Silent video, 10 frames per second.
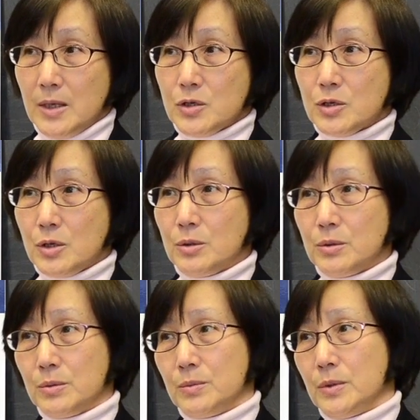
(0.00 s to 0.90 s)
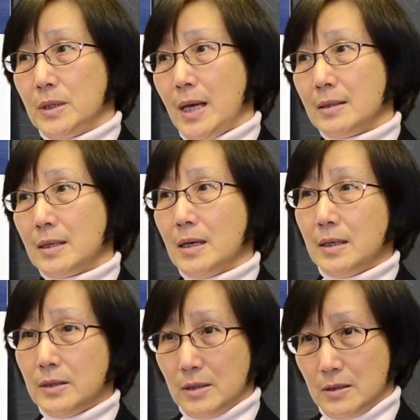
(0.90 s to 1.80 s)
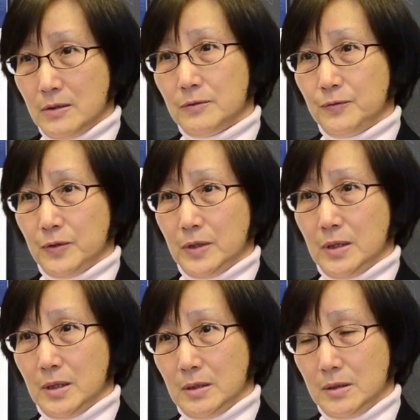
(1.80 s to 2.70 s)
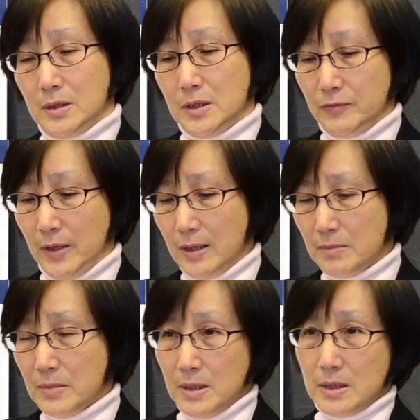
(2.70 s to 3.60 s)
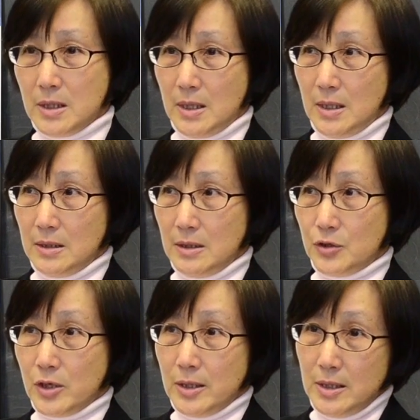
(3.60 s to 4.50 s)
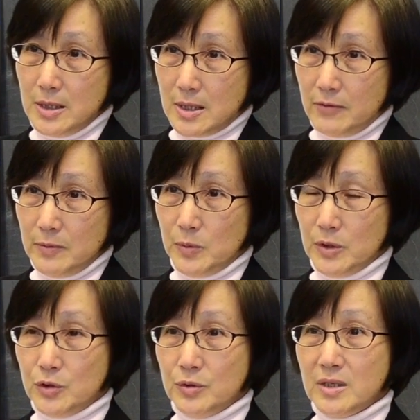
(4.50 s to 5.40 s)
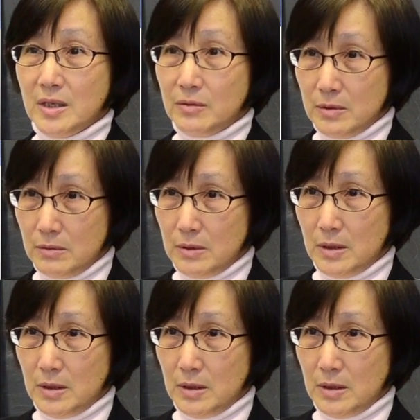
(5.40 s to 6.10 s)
So with that kind of development, and the Chinese government want to narrow